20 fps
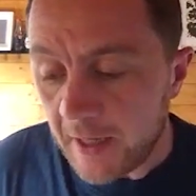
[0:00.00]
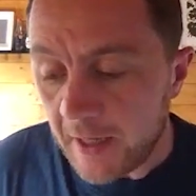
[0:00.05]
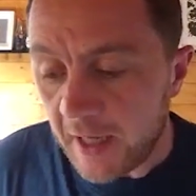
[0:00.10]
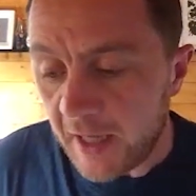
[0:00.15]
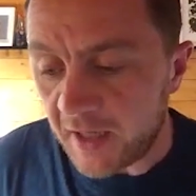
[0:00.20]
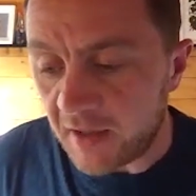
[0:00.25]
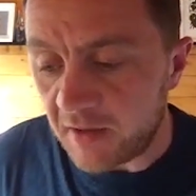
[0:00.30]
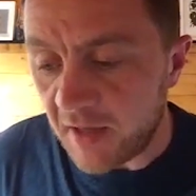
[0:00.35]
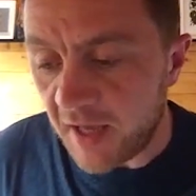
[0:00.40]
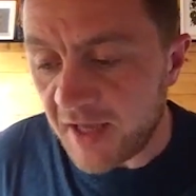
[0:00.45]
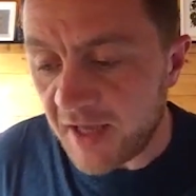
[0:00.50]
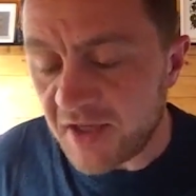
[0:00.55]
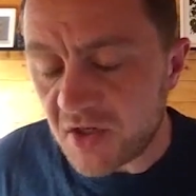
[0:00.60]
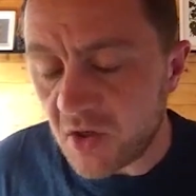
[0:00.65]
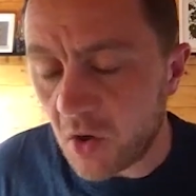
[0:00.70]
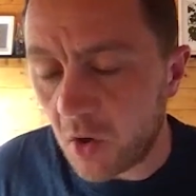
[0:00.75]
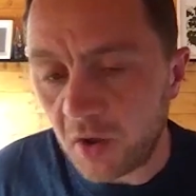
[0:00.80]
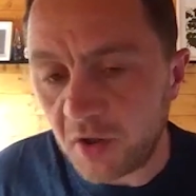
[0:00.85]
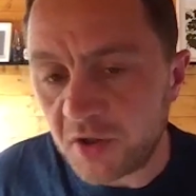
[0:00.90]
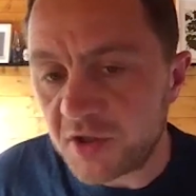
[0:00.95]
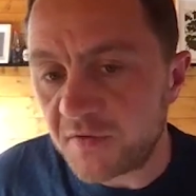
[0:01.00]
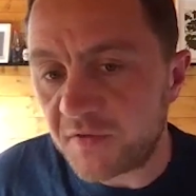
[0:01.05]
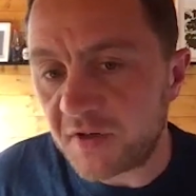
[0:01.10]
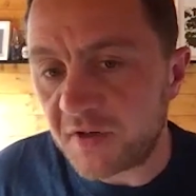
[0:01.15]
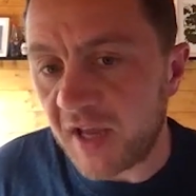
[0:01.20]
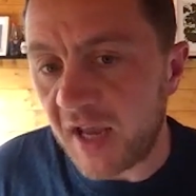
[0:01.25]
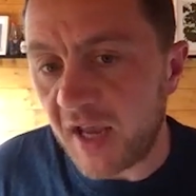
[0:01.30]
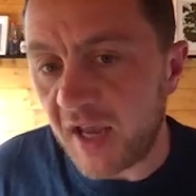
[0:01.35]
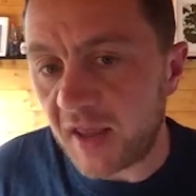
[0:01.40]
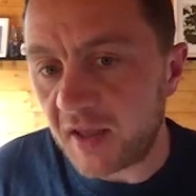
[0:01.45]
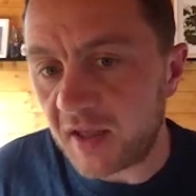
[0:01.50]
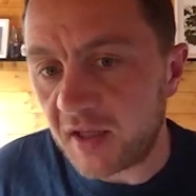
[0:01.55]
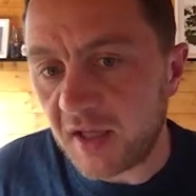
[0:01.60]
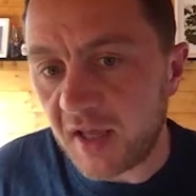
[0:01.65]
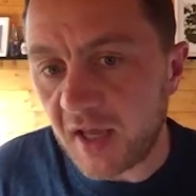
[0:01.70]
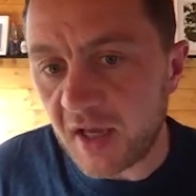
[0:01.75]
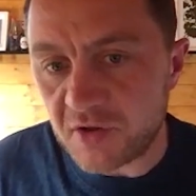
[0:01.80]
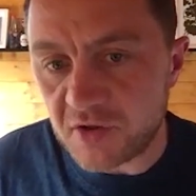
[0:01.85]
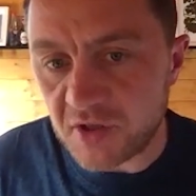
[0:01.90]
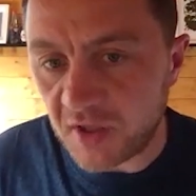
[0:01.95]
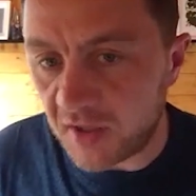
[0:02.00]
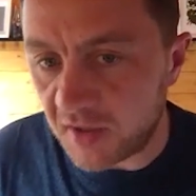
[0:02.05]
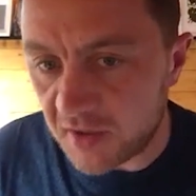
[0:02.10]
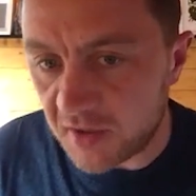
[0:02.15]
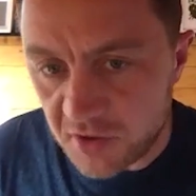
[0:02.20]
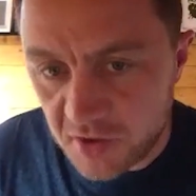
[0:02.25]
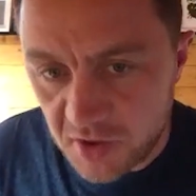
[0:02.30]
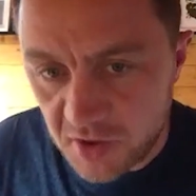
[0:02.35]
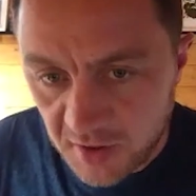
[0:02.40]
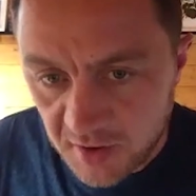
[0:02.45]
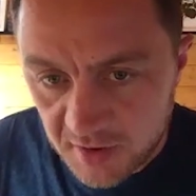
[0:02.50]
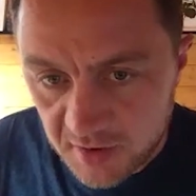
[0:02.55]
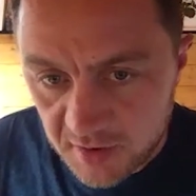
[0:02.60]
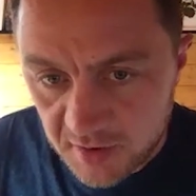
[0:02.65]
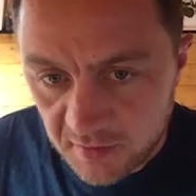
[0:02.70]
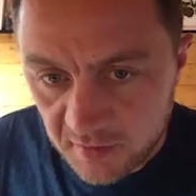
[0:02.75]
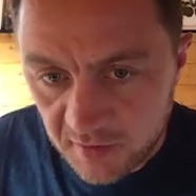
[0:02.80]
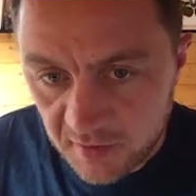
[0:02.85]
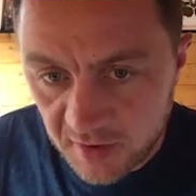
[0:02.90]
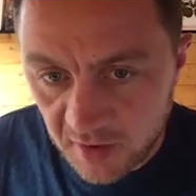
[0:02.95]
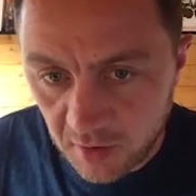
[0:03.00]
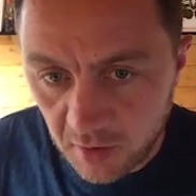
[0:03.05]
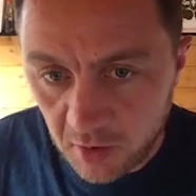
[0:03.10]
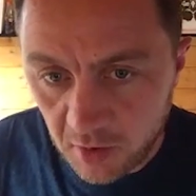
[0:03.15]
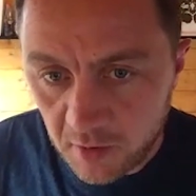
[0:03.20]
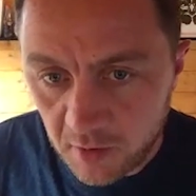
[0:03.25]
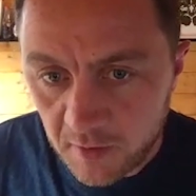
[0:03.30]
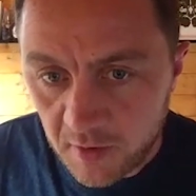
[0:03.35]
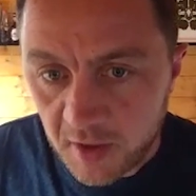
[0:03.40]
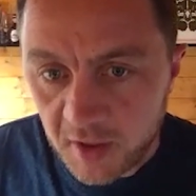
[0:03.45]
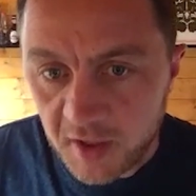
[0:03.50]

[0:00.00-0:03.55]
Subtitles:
And in Scotland, you forget that you can't drink in the streets. There's a lot.